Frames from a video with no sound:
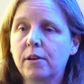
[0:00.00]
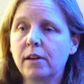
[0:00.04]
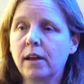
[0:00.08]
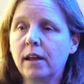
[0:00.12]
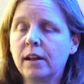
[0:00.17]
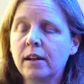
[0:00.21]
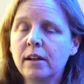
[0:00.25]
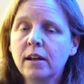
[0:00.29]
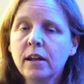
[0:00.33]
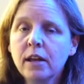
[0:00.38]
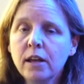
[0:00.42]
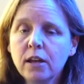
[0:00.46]

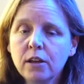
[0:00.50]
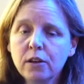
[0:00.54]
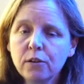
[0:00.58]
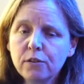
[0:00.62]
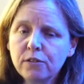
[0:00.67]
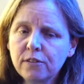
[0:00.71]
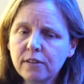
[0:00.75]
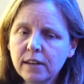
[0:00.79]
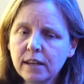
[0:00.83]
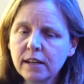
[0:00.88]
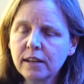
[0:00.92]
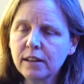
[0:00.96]
And you
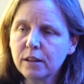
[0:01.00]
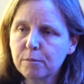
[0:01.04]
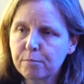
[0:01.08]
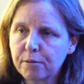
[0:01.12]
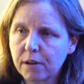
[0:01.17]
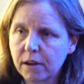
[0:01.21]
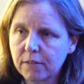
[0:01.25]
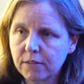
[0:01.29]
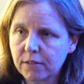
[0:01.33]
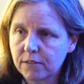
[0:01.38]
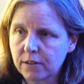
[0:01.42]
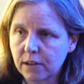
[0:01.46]
see it in the
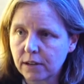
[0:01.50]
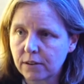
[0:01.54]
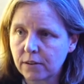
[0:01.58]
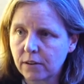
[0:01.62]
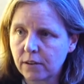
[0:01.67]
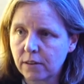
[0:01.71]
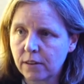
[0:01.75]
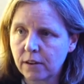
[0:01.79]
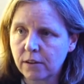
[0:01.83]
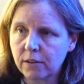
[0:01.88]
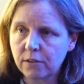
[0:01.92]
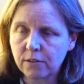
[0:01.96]
private
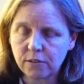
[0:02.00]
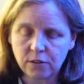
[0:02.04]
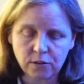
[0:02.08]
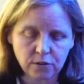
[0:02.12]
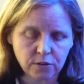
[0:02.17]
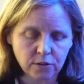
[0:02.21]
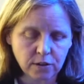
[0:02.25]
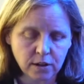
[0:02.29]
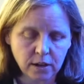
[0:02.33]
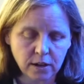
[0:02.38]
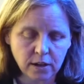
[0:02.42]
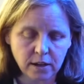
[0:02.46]
sector. There's
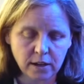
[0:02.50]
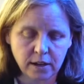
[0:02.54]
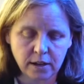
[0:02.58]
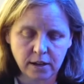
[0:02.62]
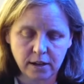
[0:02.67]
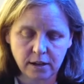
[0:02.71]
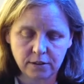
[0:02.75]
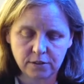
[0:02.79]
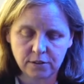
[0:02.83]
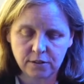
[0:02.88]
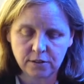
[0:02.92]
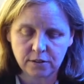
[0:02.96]
usually
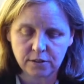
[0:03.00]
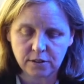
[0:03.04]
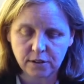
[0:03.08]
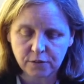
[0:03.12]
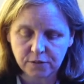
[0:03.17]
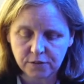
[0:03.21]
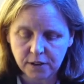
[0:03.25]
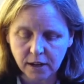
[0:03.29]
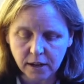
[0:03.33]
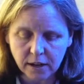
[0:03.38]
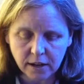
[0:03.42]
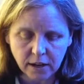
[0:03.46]
a
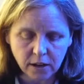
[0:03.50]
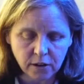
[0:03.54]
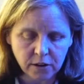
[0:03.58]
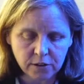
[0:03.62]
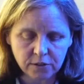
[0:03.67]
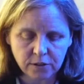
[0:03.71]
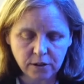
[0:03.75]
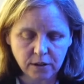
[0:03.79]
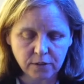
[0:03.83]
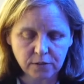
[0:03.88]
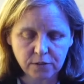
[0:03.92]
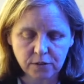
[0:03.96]
chief
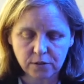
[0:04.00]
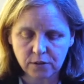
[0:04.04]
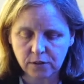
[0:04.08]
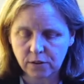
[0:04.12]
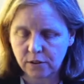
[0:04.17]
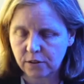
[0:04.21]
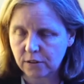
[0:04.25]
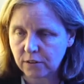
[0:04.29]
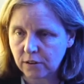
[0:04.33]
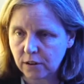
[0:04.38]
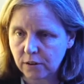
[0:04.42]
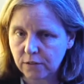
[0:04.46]
technology officer,
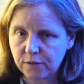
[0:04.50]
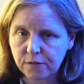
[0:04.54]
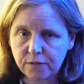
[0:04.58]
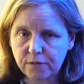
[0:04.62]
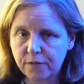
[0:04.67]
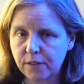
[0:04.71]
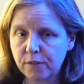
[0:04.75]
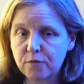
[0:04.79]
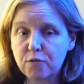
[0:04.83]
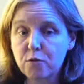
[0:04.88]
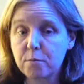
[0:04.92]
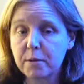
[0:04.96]
a
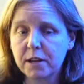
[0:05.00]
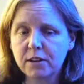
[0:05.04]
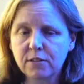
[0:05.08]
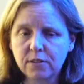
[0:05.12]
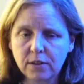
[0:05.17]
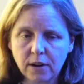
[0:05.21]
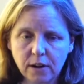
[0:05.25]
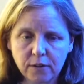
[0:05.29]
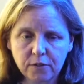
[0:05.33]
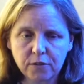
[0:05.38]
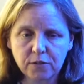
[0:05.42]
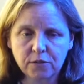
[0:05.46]
chief
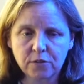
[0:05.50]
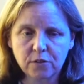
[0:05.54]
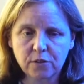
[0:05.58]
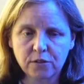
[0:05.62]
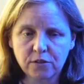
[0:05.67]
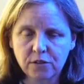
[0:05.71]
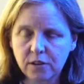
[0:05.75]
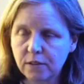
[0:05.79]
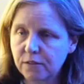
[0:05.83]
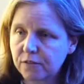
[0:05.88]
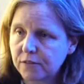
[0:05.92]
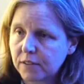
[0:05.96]
information officer, a
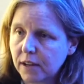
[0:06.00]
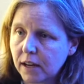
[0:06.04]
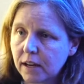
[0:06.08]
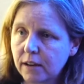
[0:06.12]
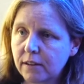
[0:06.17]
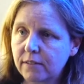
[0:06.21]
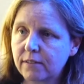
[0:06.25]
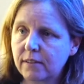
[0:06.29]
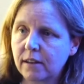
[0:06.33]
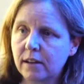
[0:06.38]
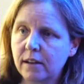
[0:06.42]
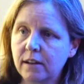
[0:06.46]
chief
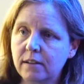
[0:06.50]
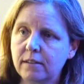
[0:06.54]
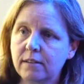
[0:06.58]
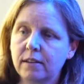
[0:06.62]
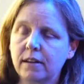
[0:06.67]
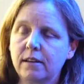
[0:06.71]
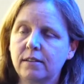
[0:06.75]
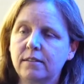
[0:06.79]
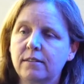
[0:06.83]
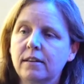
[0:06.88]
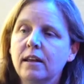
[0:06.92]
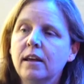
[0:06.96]
data
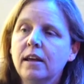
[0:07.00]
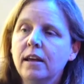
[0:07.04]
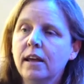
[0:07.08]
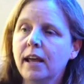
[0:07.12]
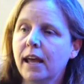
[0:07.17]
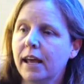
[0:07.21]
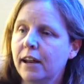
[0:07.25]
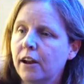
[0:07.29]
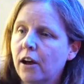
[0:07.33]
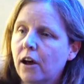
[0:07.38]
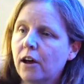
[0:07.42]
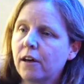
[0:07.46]
scientist,
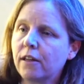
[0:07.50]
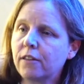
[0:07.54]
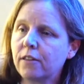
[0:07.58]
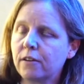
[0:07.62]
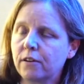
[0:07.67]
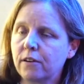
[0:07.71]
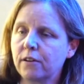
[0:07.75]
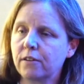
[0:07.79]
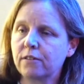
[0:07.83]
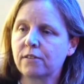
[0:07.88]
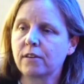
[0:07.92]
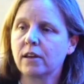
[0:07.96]
and
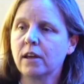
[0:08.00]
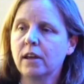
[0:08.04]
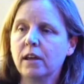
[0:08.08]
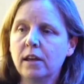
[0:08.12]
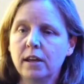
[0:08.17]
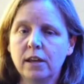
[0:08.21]
others.